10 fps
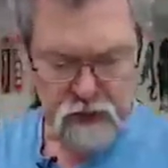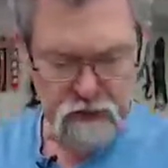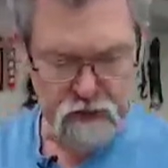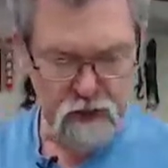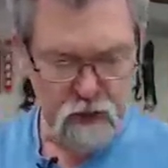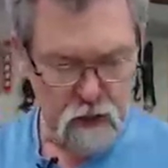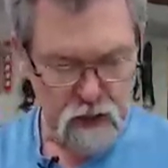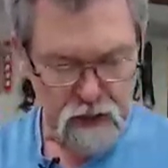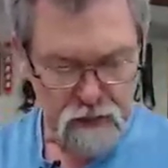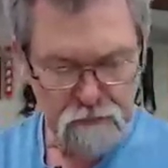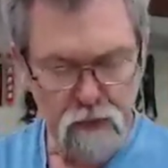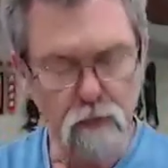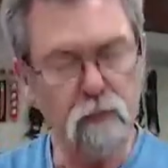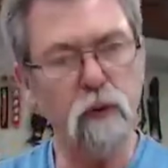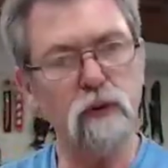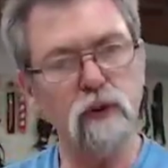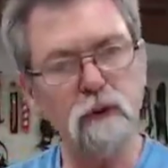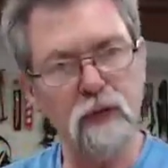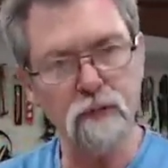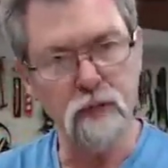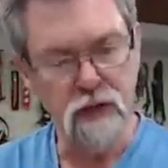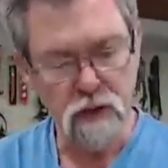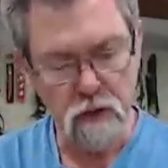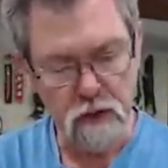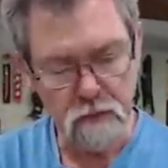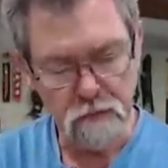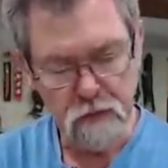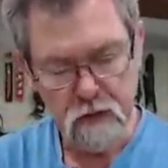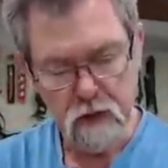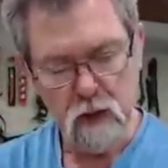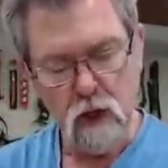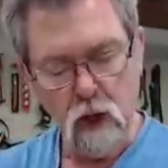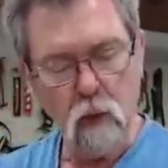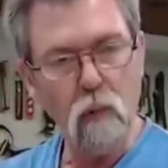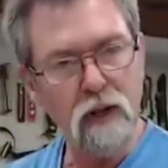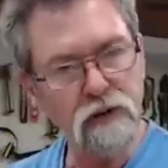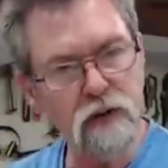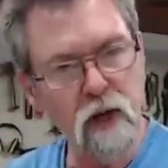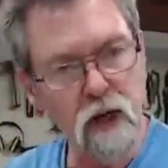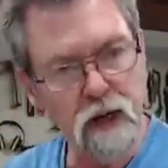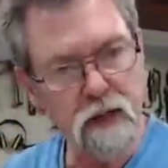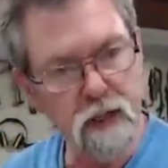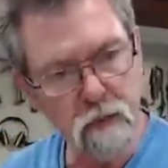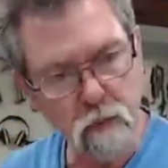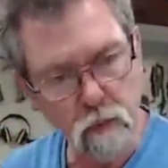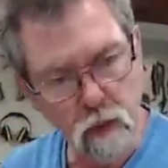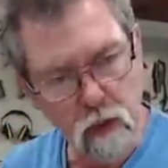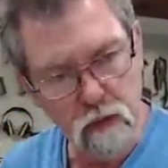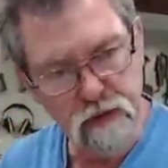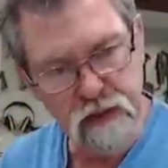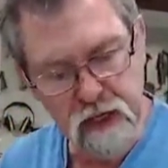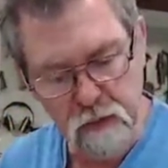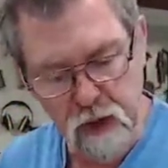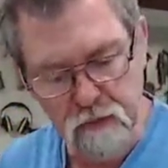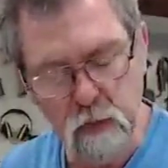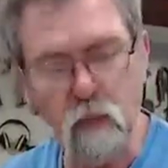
is that if you put too much pressure on them on one side, it will roll the sander over.